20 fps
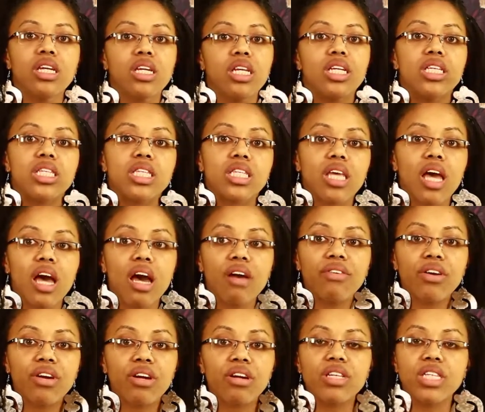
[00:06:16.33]

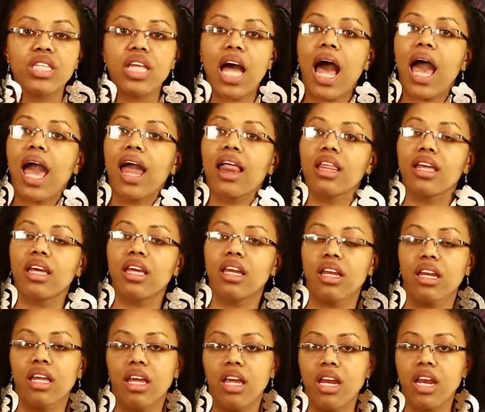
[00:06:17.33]
discovers the island
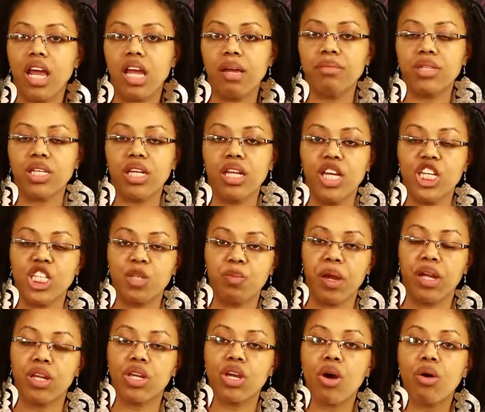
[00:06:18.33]
and he names it
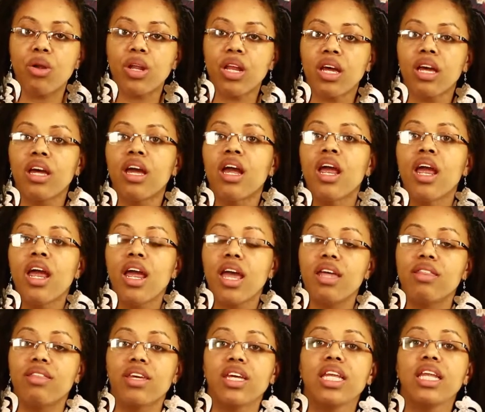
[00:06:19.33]
Hispaniola,
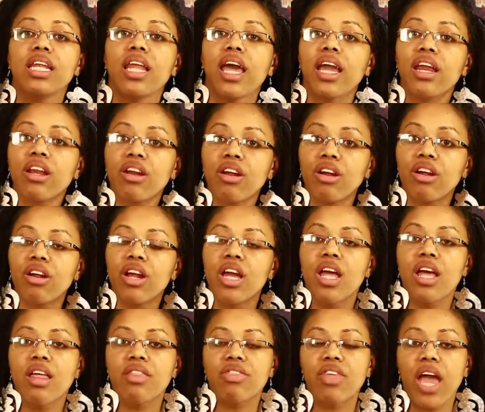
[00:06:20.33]
and then later
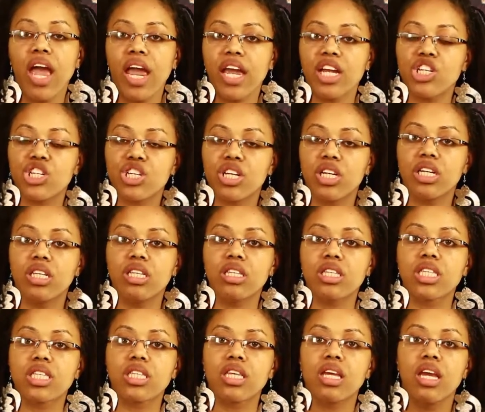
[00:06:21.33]
the
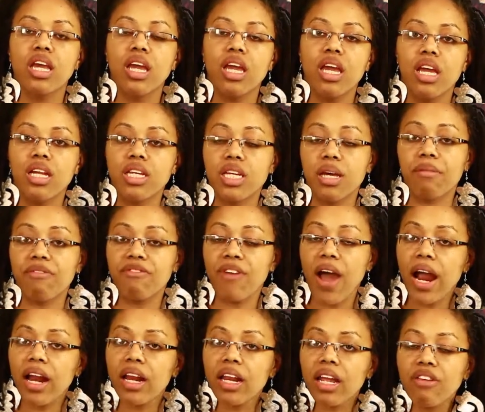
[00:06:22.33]
Haitians end up
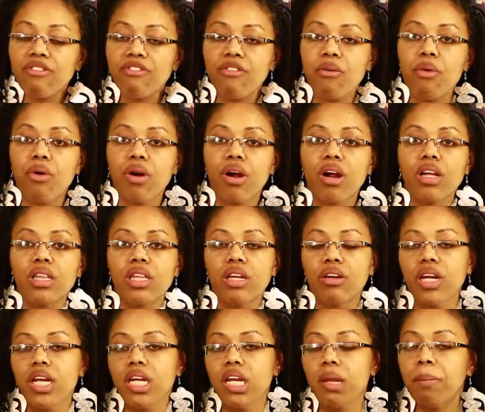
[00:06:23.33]
fighting for their
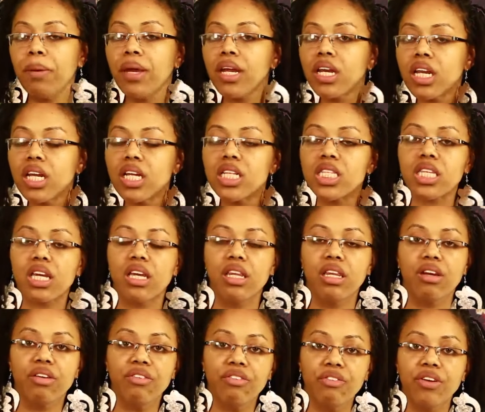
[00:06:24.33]
independence and
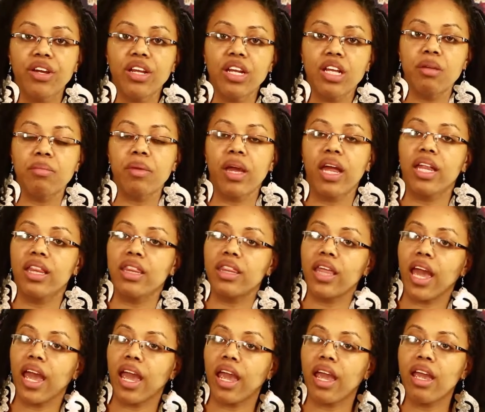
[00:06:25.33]
their freedom, and
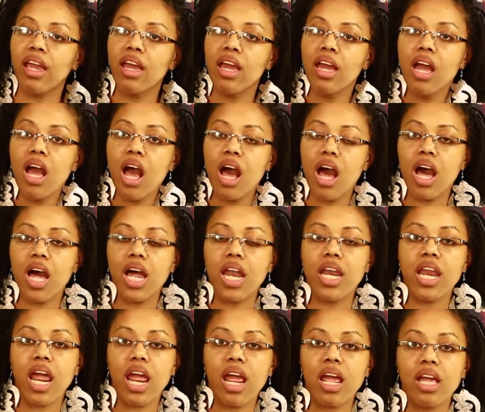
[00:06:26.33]
they uh,
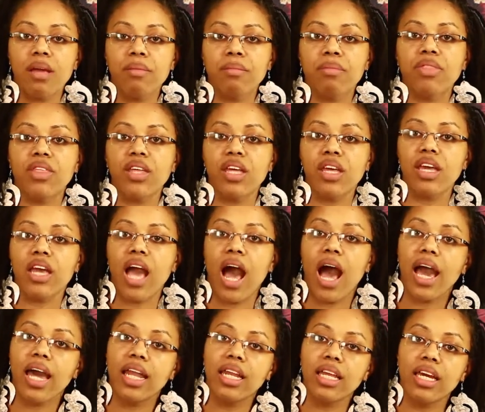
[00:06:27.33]
name the
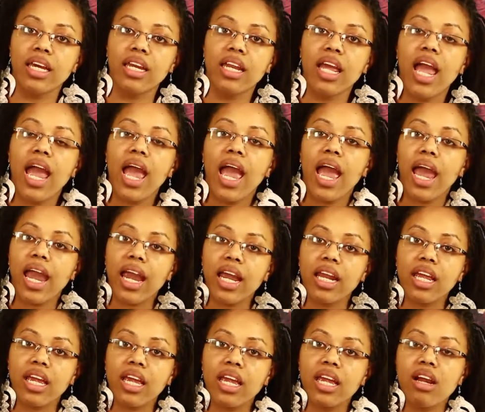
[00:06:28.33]
island
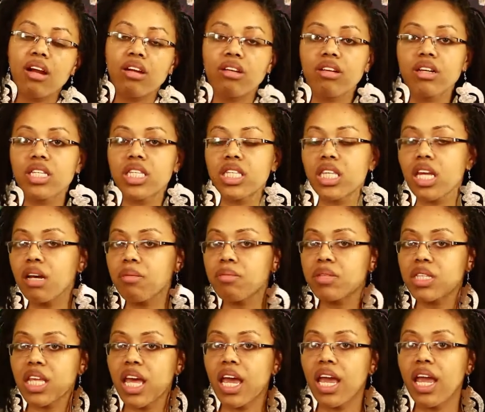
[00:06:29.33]
Haiti, or some
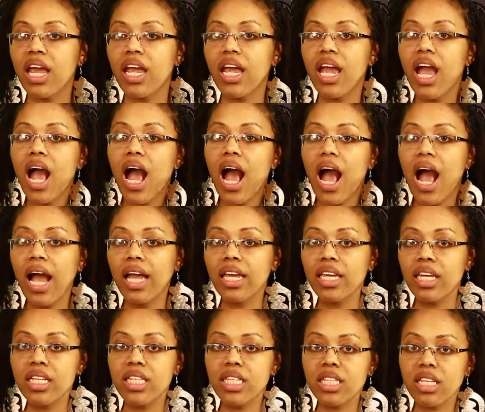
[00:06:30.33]
say
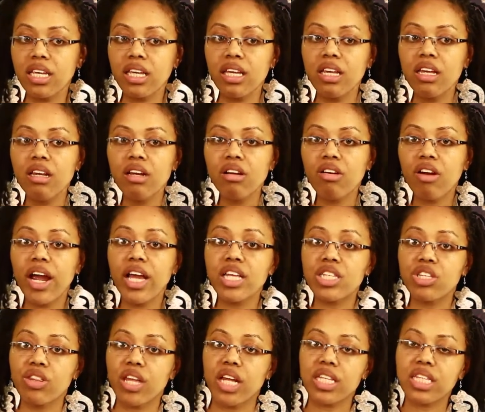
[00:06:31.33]
Haiti, right?
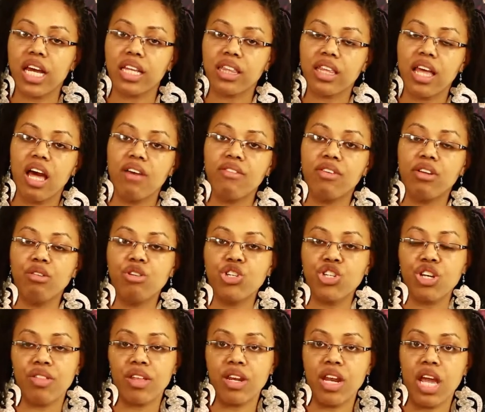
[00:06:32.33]
So that's like the
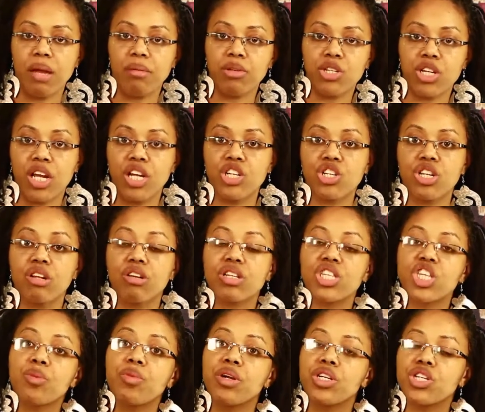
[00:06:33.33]
evolution of the name change, and there's
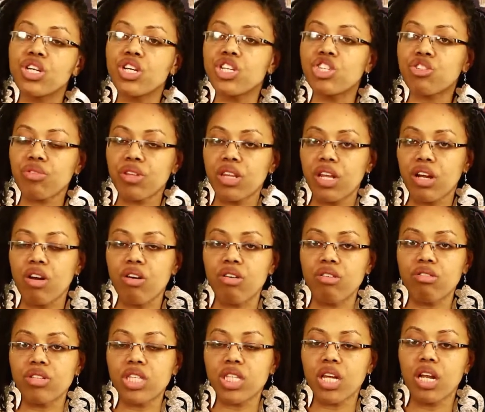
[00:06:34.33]
so much history that
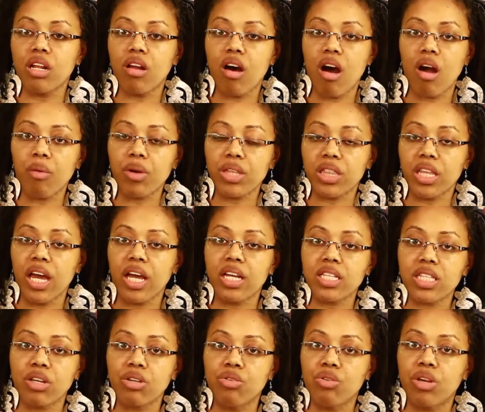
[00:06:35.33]
goes along with
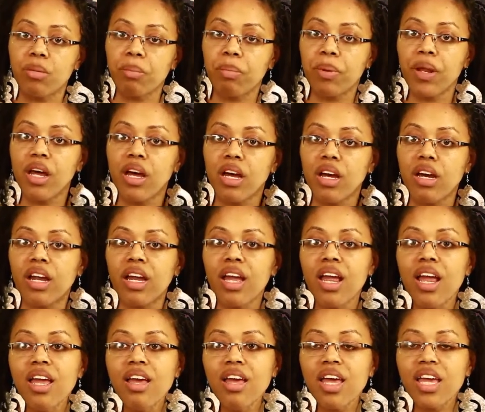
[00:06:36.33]
that, so you can plug
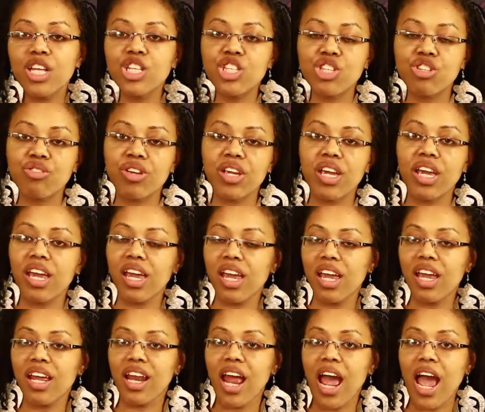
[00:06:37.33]
history
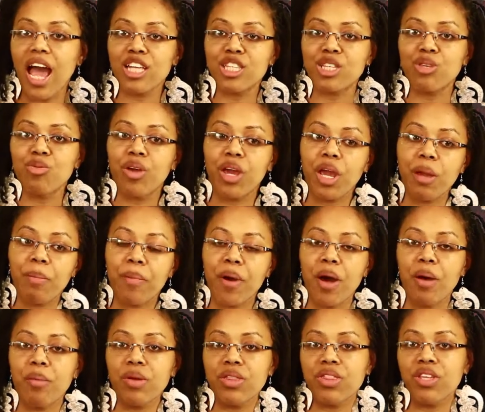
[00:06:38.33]
in as you keep
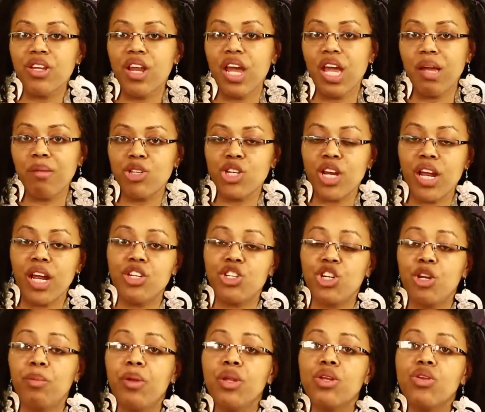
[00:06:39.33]
up with the name change. And
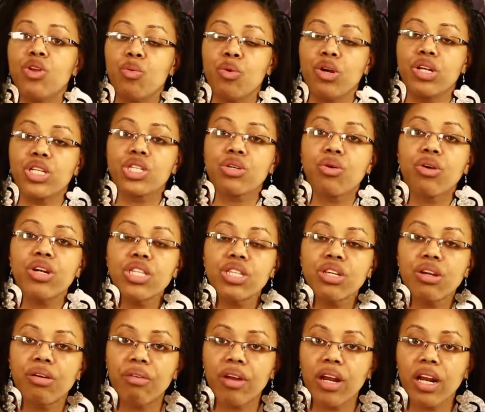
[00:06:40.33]
depending on what source
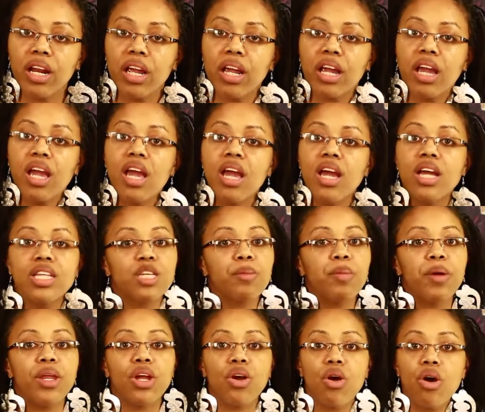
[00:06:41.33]
you're reading,
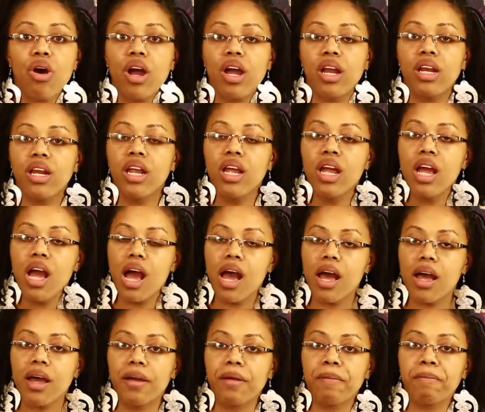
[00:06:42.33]
depending on
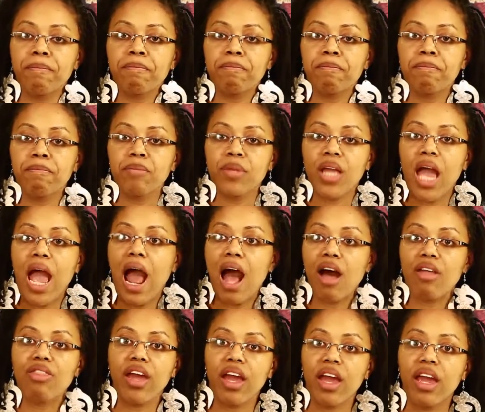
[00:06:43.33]
um,
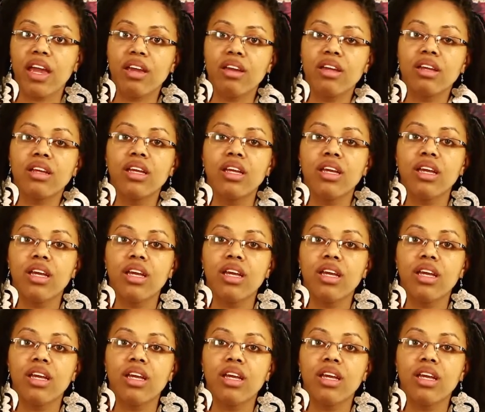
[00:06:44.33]
how they